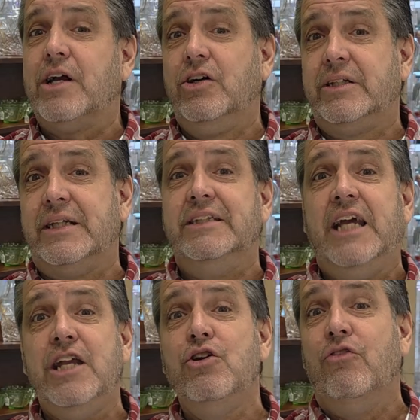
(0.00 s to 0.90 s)
could
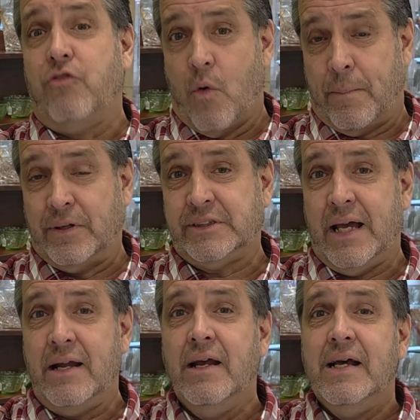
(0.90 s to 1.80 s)
continue
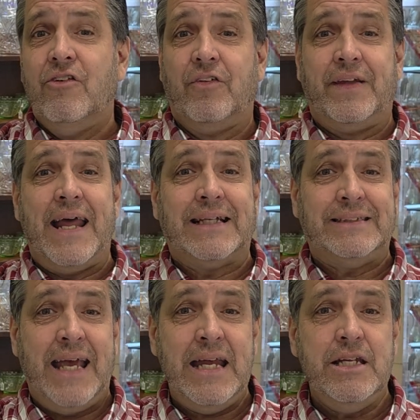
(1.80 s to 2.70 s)
4% for the
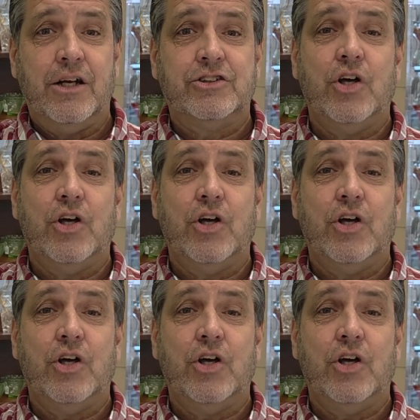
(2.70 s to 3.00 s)
next 10 years.